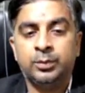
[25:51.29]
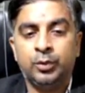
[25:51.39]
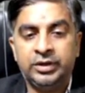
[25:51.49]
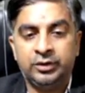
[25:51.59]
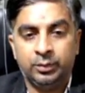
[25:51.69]

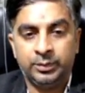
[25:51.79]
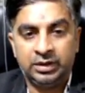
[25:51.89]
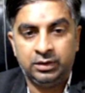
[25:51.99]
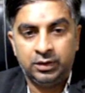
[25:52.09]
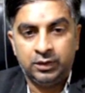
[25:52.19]

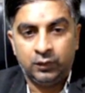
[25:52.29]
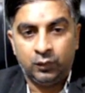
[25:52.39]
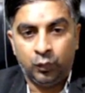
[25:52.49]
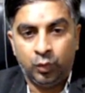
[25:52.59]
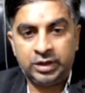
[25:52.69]
polynomial,
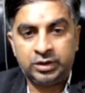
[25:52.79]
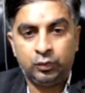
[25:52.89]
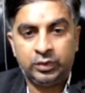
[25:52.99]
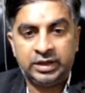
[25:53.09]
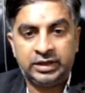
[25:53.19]
what
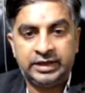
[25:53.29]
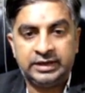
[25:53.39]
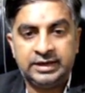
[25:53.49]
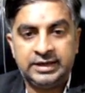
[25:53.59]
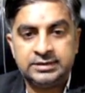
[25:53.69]
you can
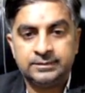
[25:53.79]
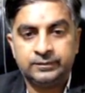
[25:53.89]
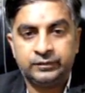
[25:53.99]
get guys?